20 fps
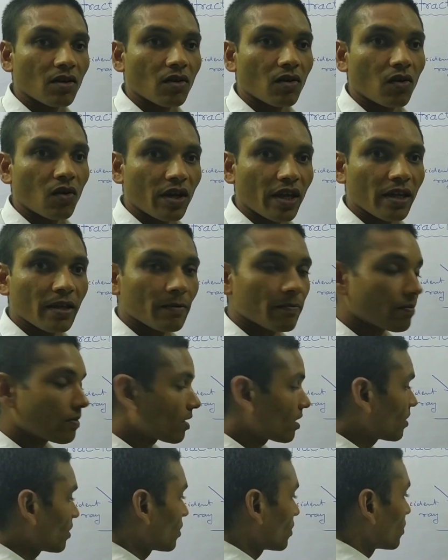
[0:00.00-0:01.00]
Okay.
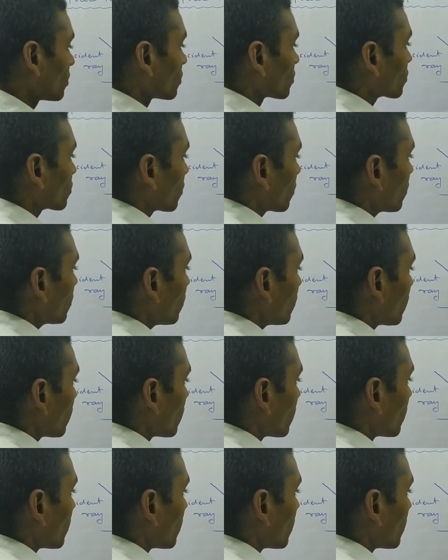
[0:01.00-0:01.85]
So